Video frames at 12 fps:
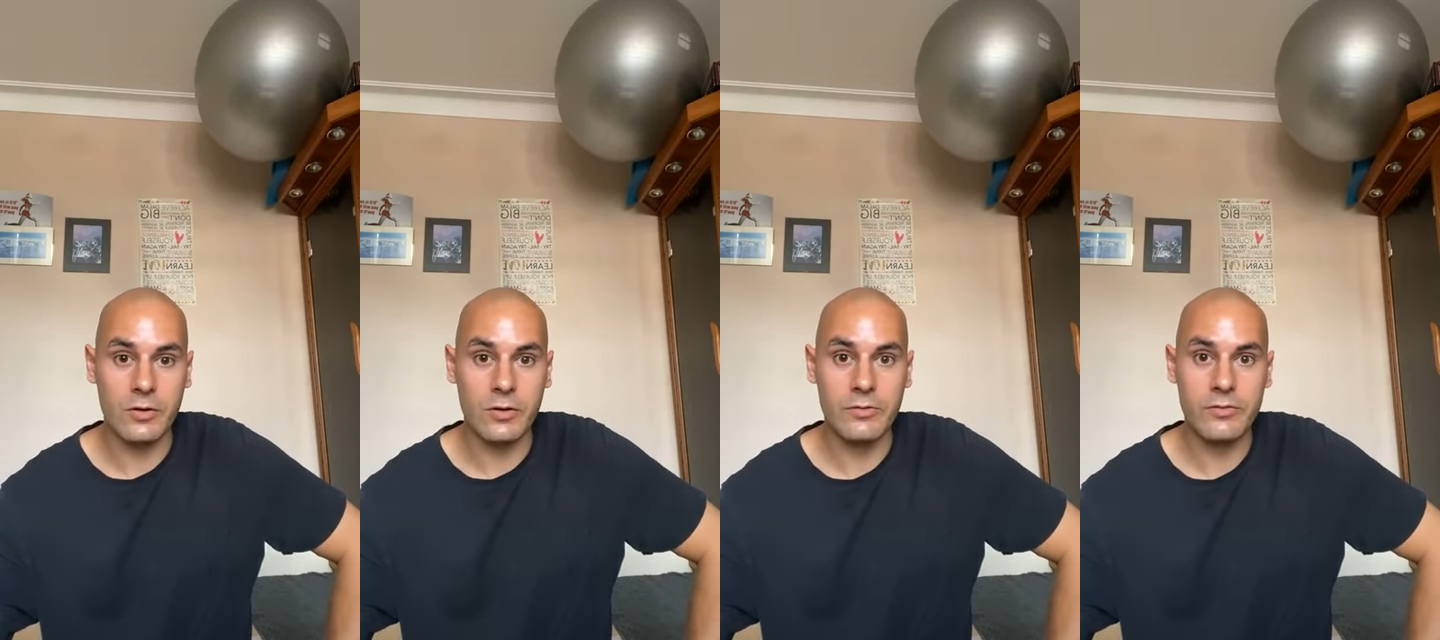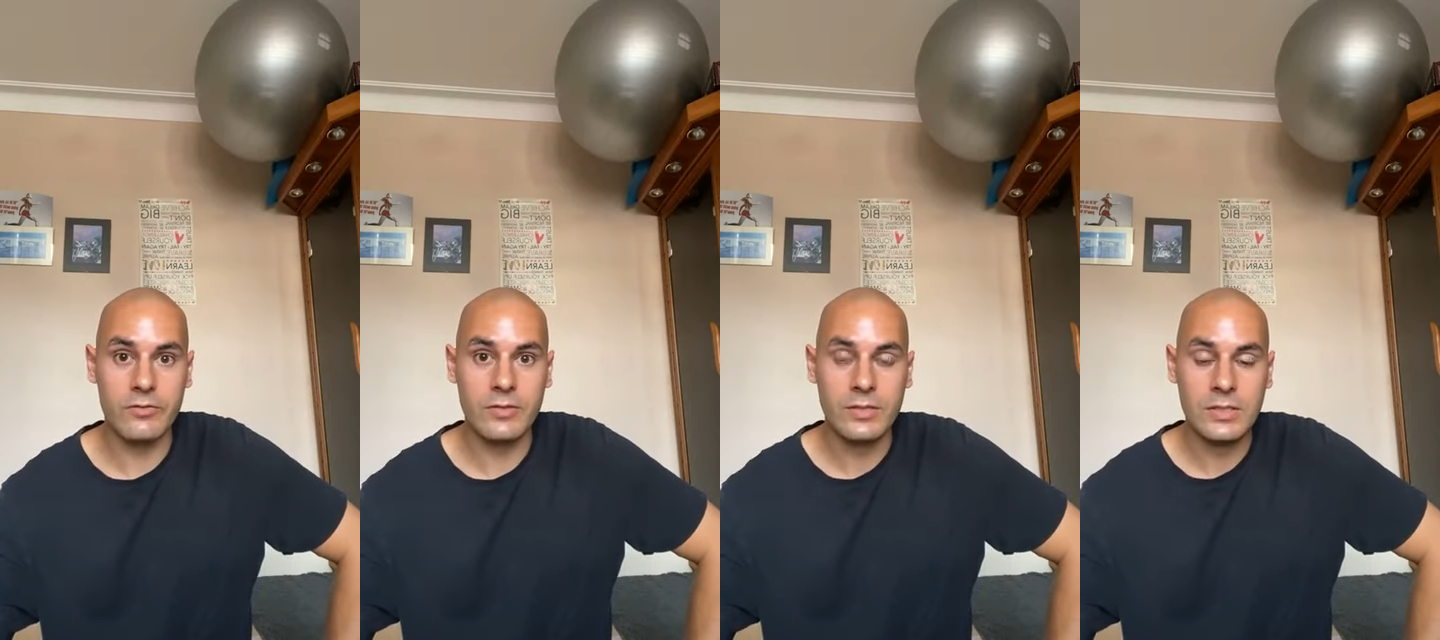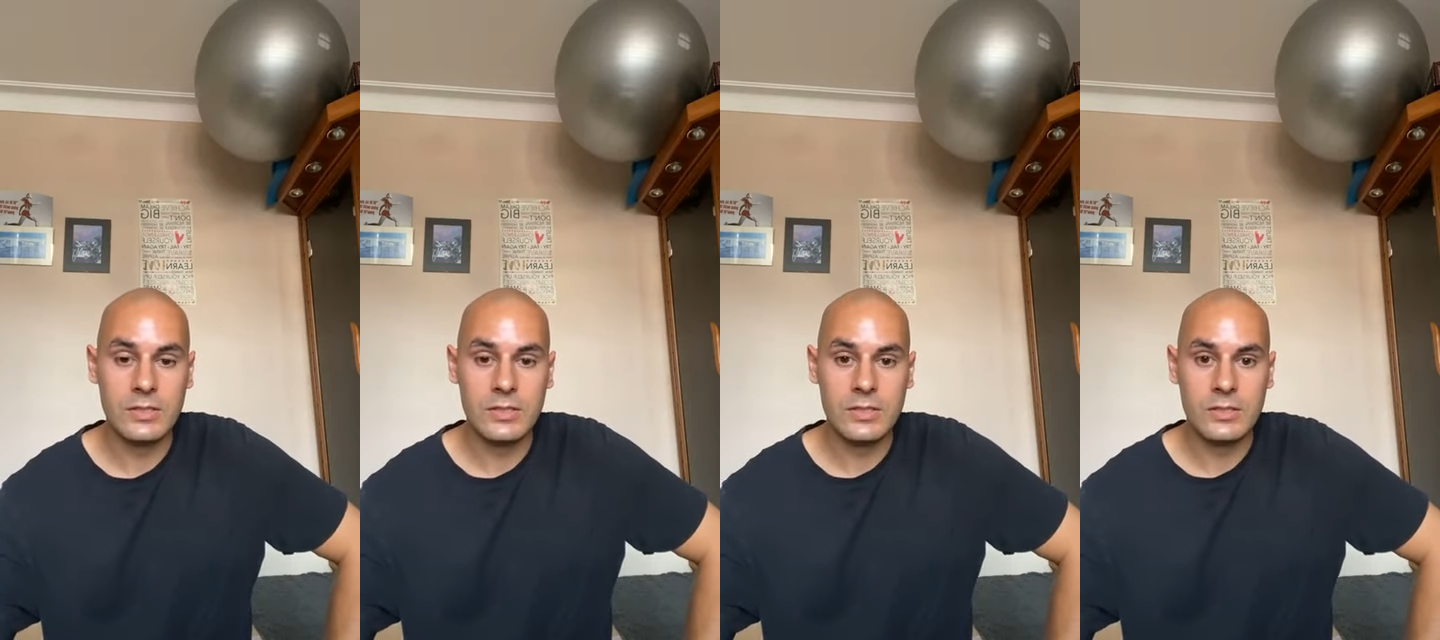off
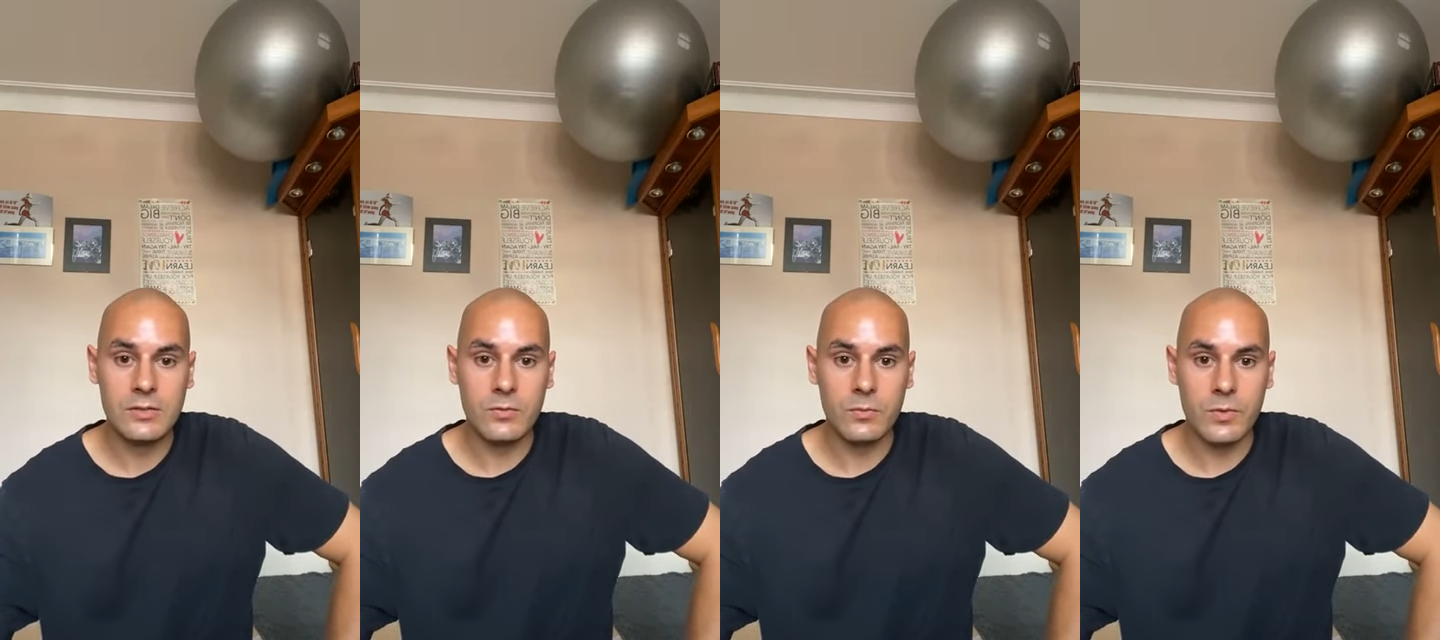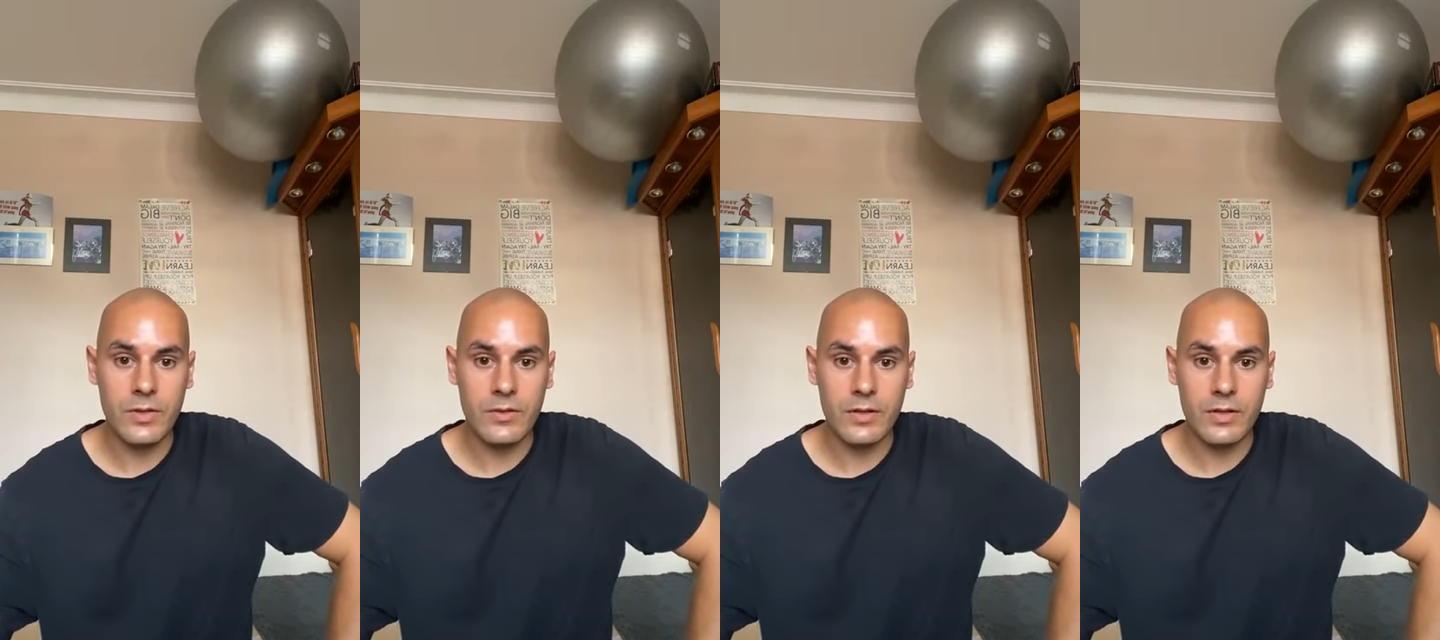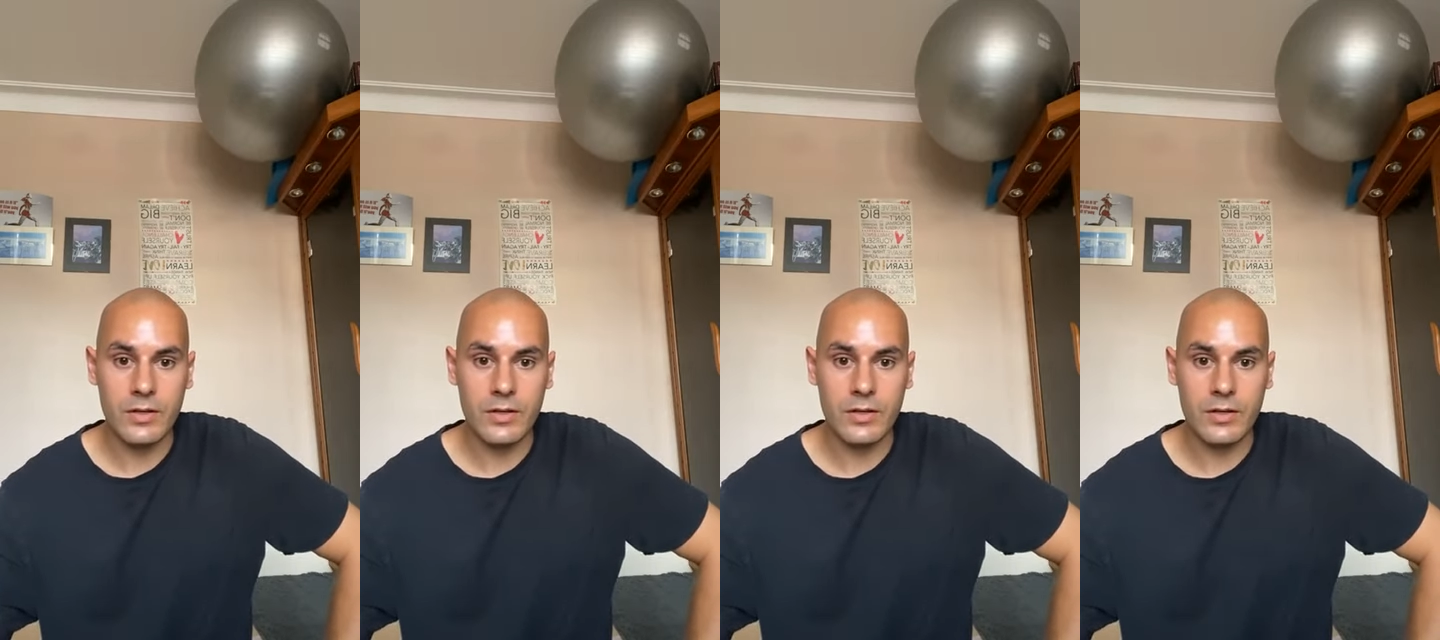with
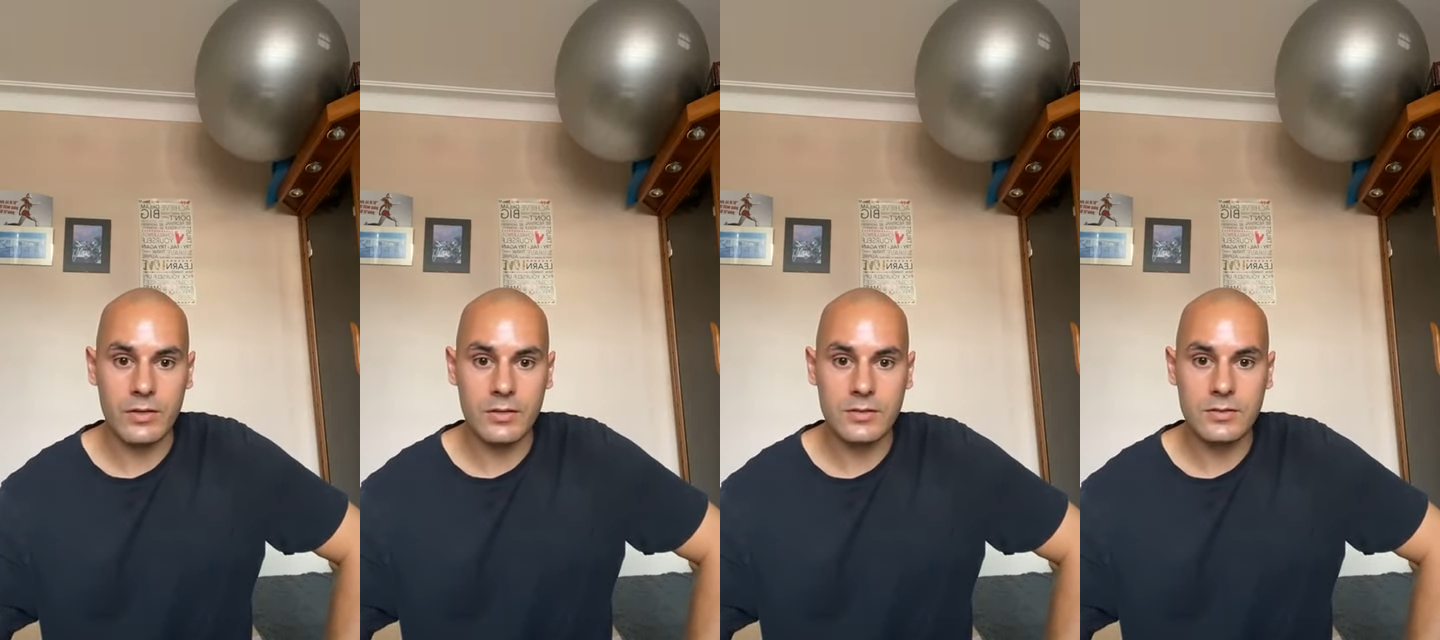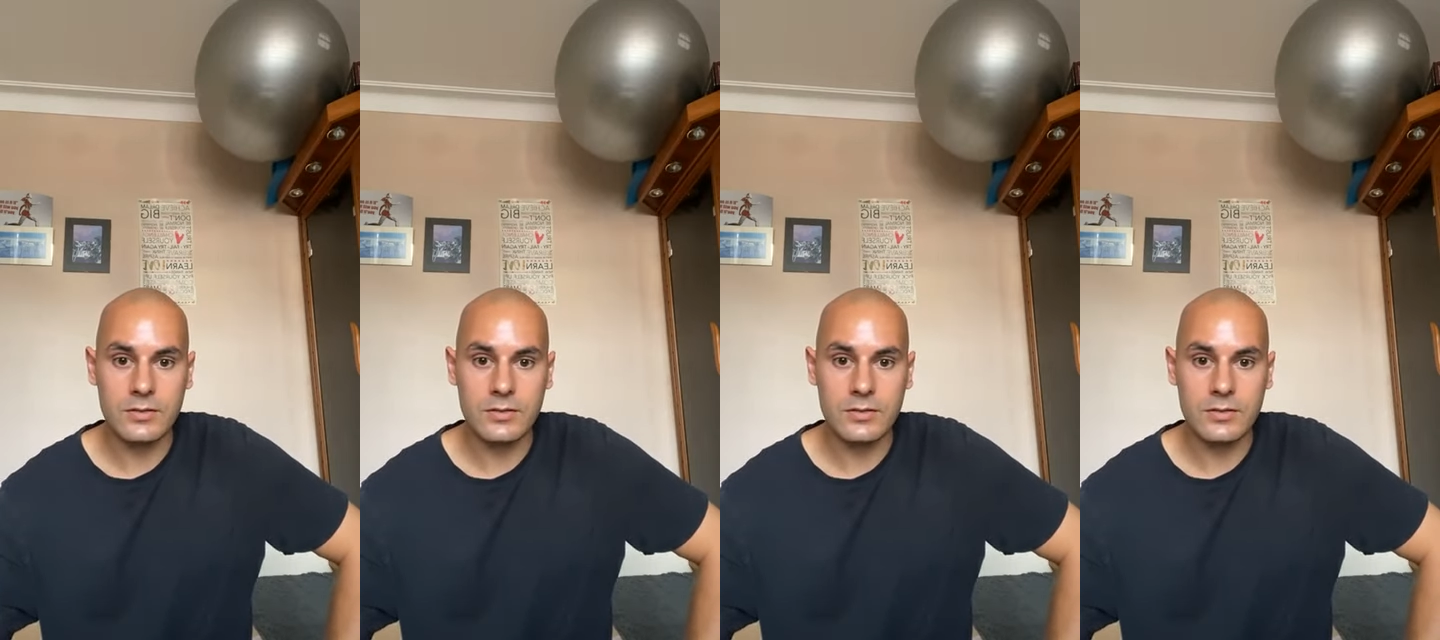talking